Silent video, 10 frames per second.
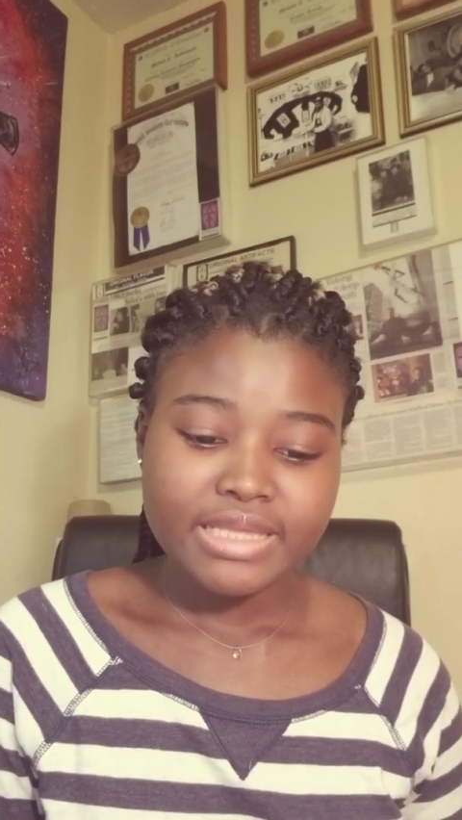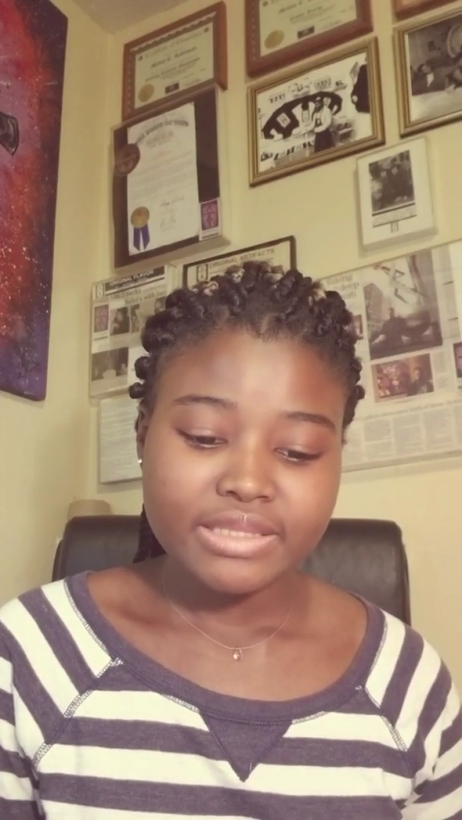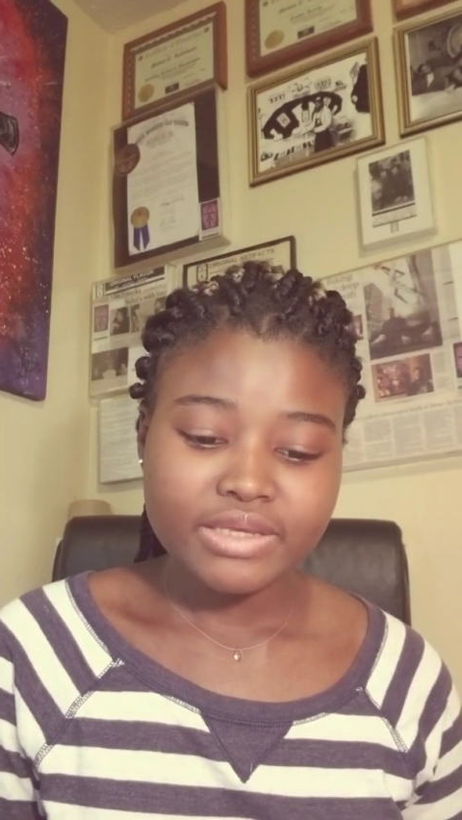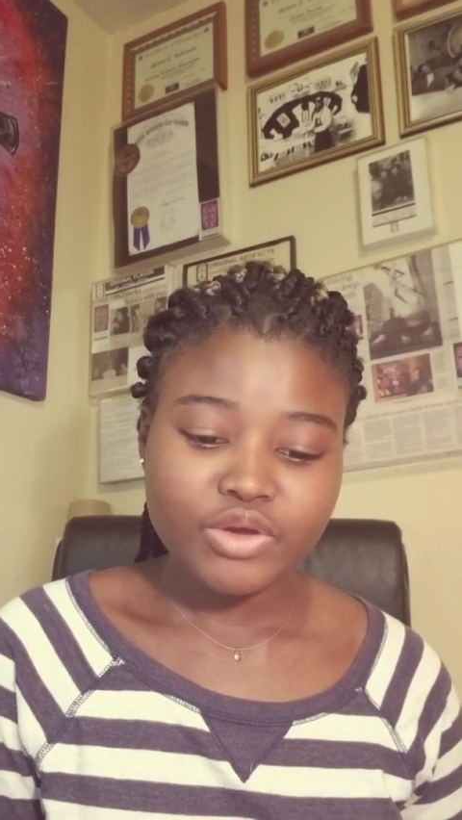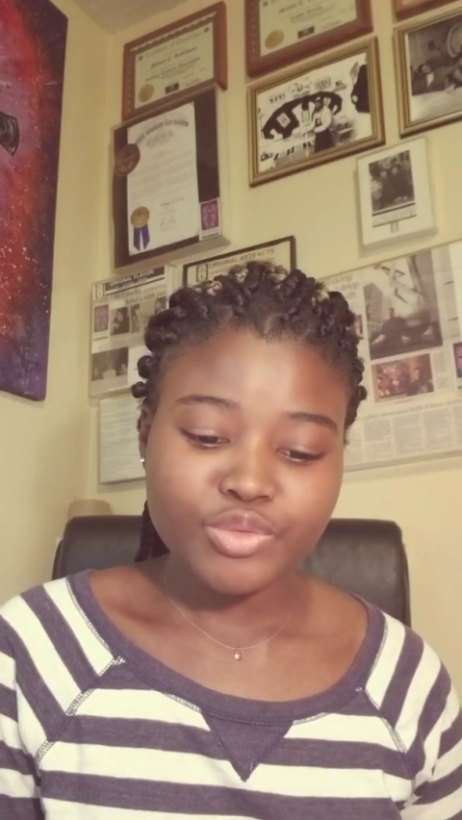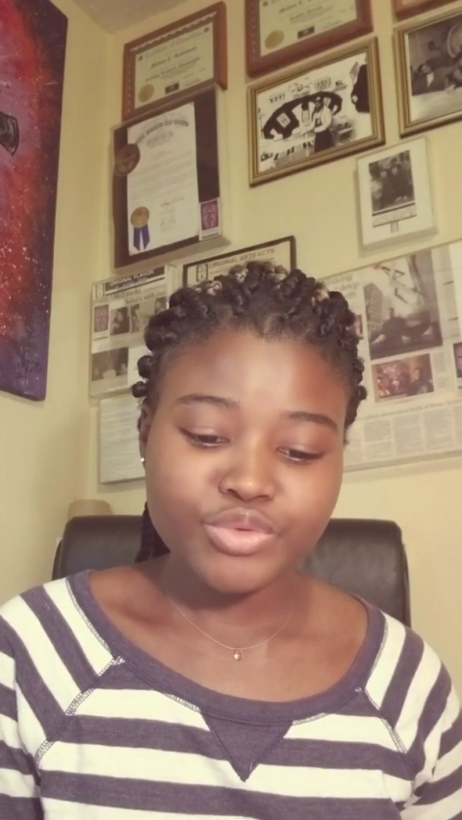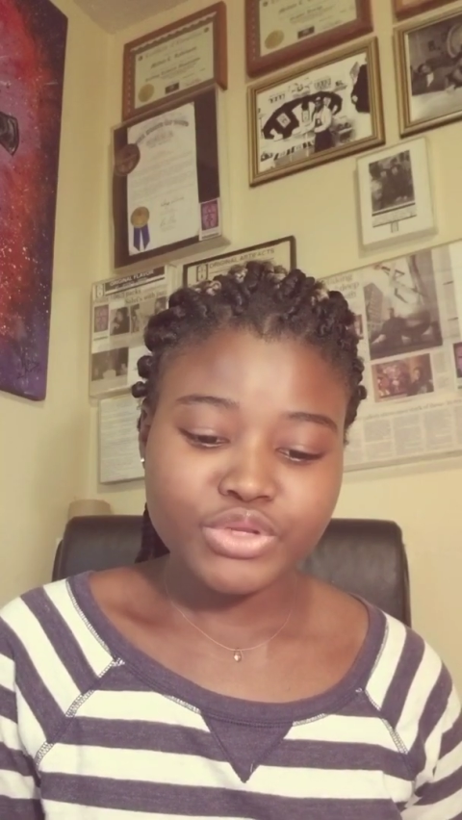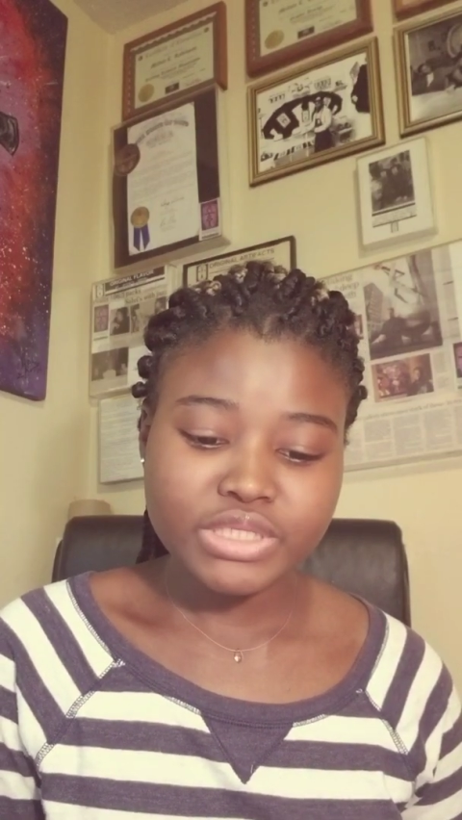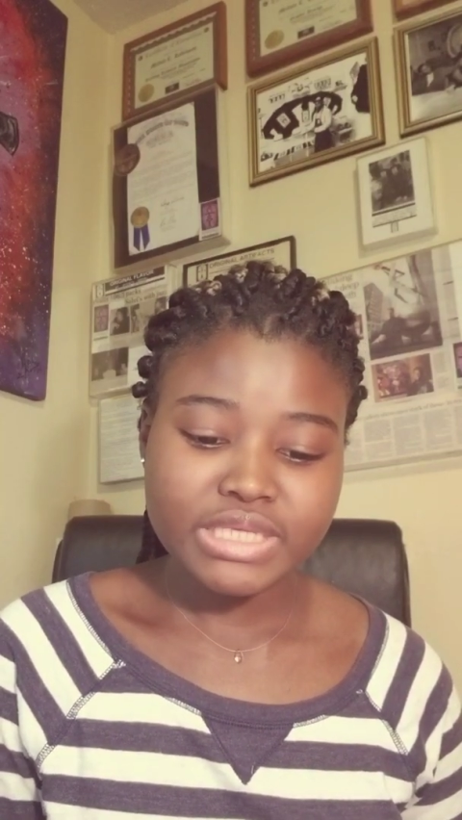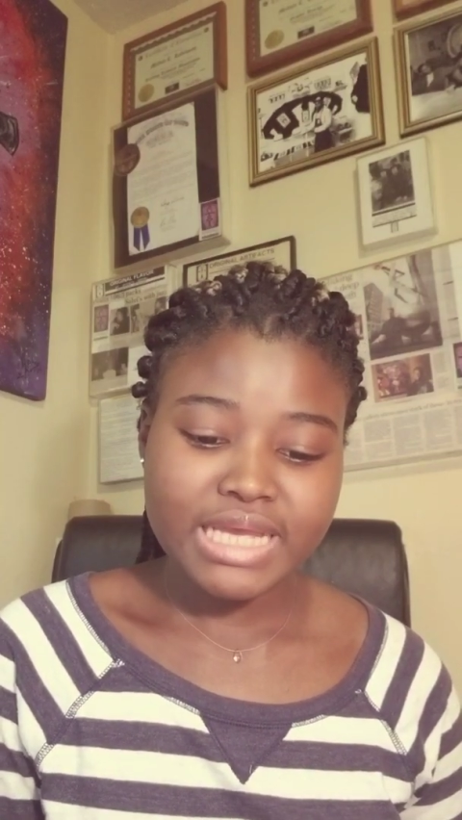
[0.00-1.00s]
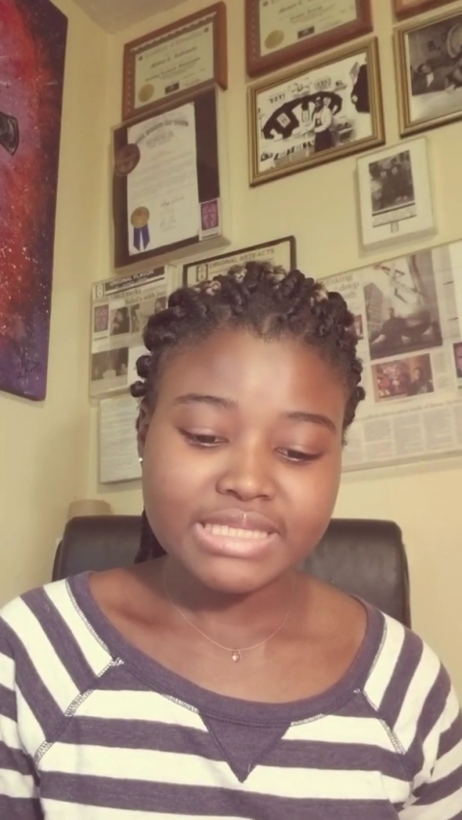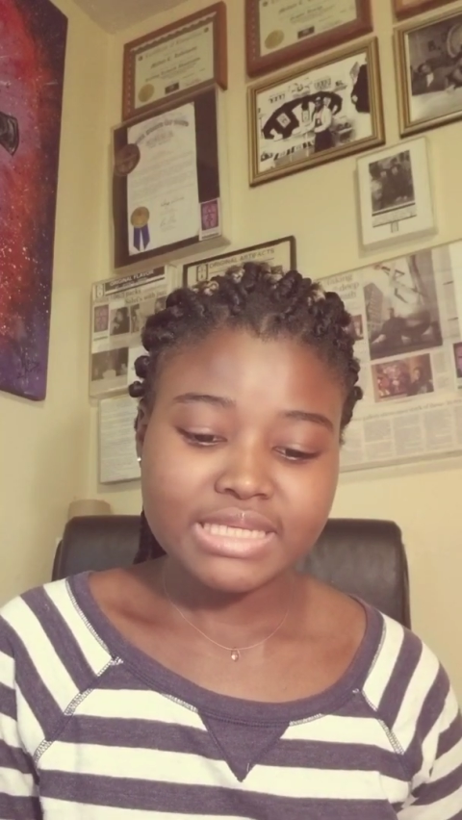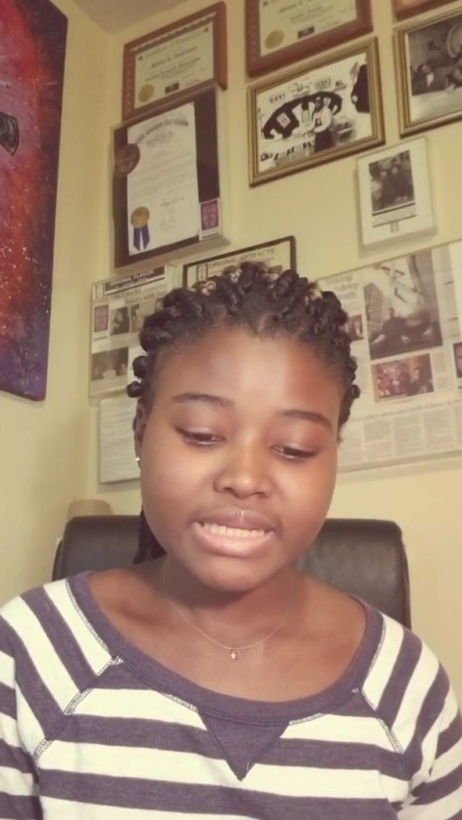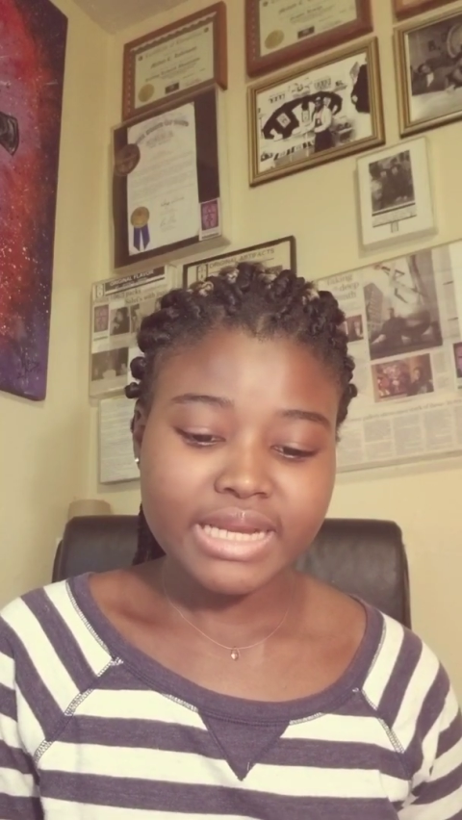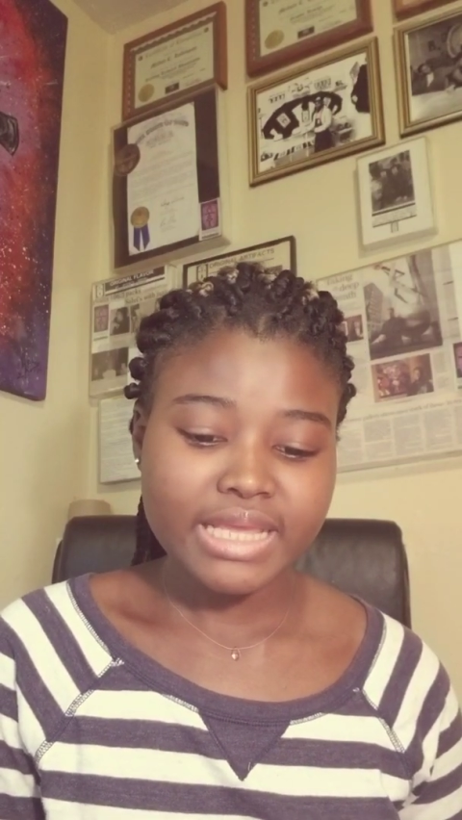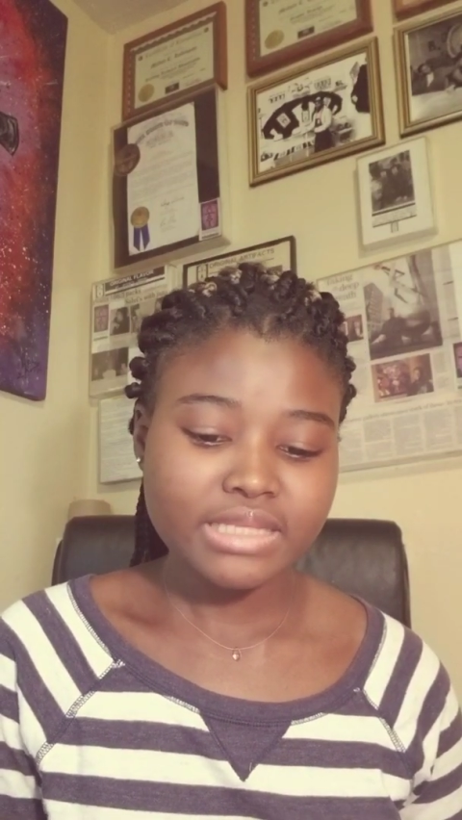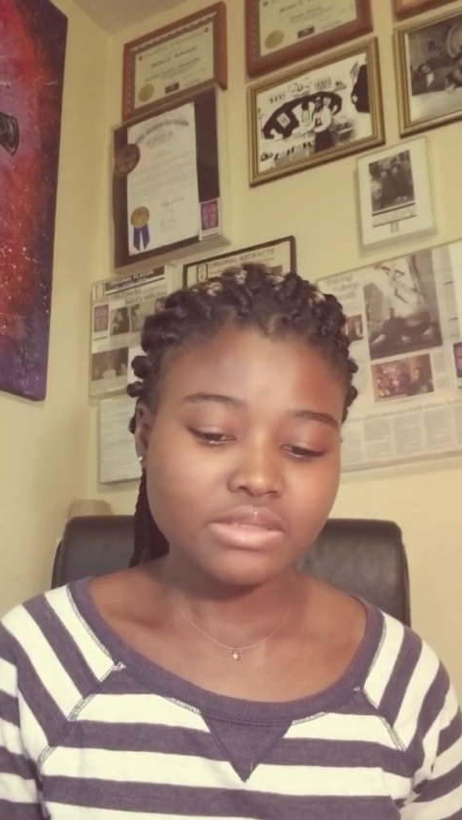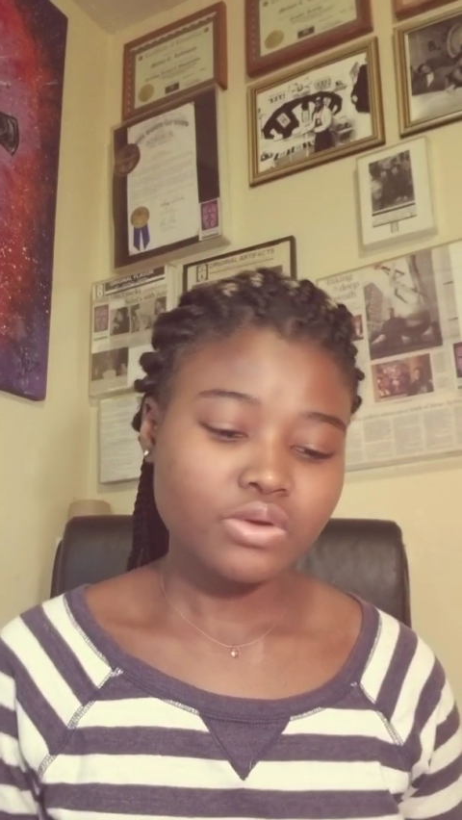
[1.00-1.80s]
the community as a client.